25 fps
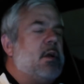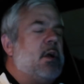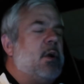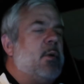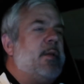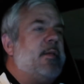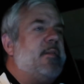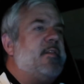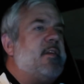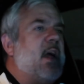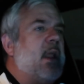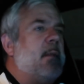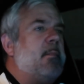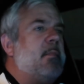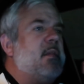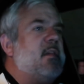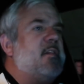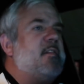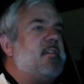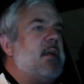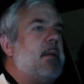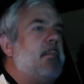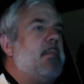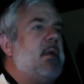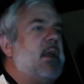Oh, he's got to be
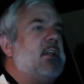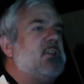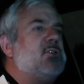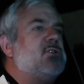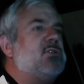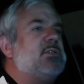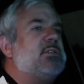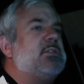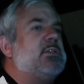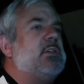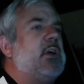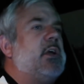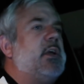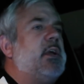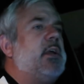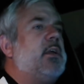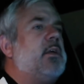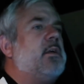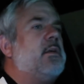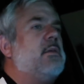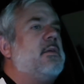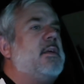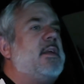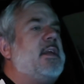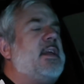the same age as
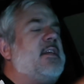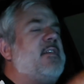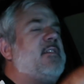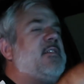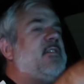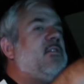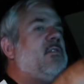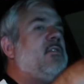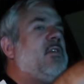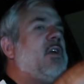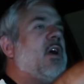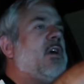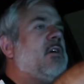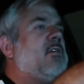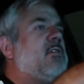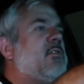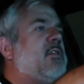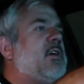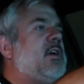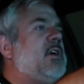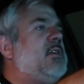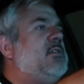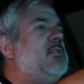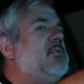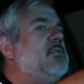like he's younger
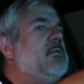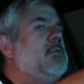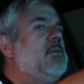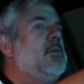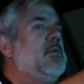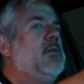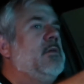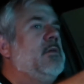than